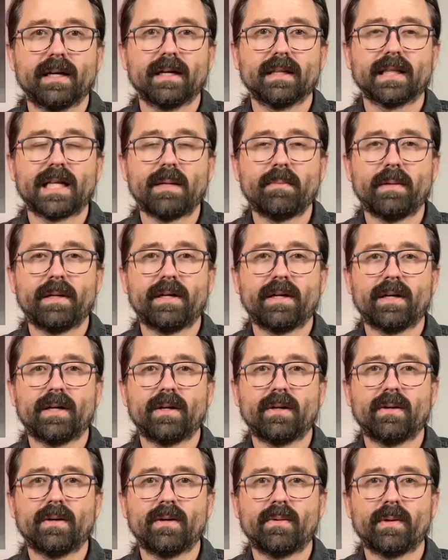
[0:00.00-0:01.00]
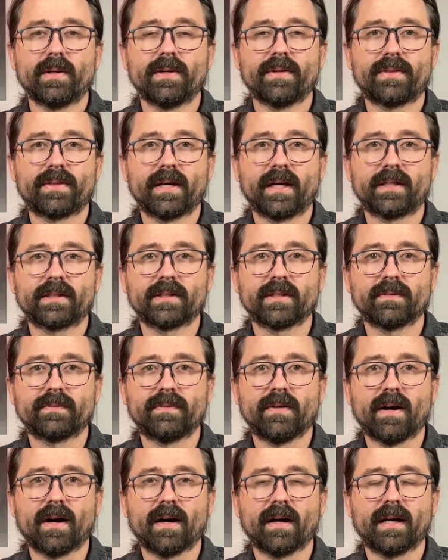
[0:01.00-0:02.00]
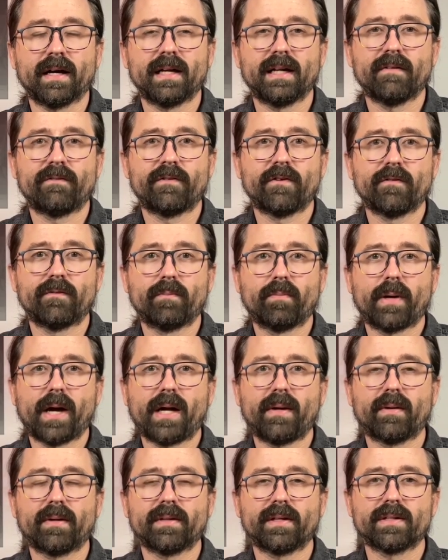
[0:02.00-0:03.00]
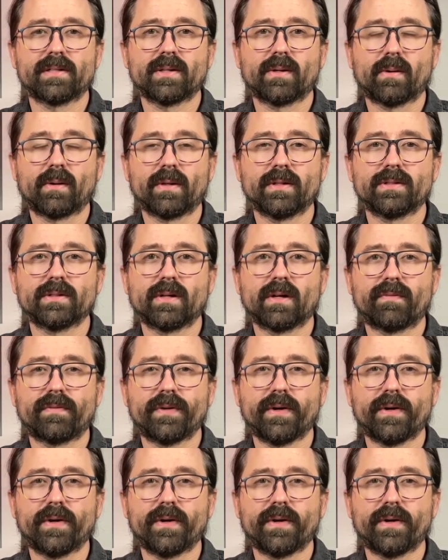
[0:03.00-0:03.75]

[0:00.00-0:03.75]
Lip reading: Let me know what you think so far, and if you've played one of these horns or if